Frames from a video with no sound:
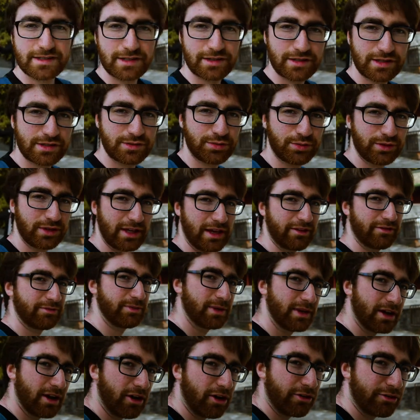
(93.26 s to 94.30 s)
this would have
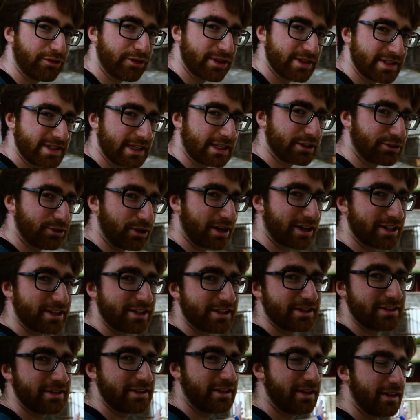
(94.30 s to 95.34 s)
been our first
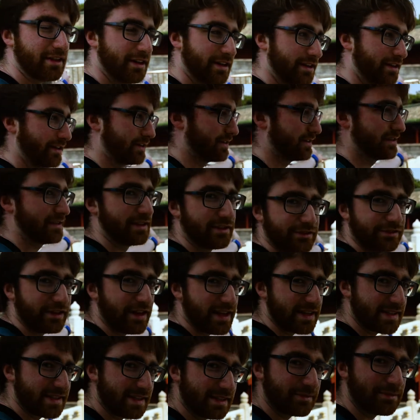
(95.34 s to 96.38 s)
attraction. This is the
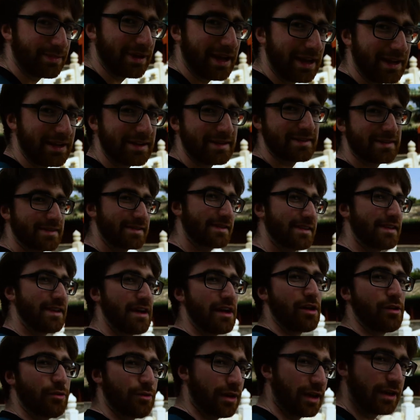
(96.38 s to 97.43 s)
Fasting Palace.
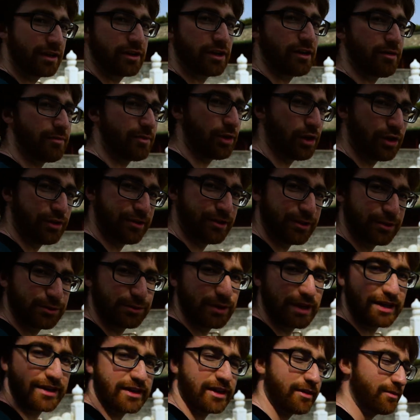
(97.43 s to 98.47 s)
Welcome or not
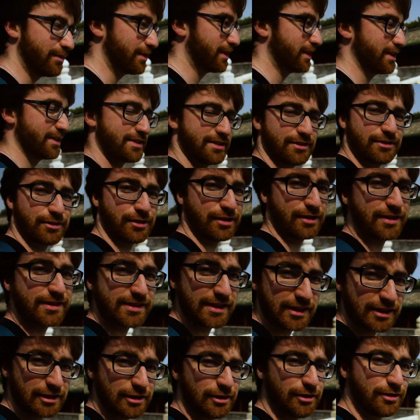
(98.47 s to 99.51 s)
welcome because the doors are
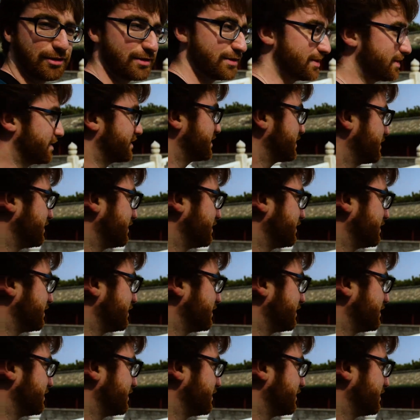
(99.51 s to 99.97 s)
closed.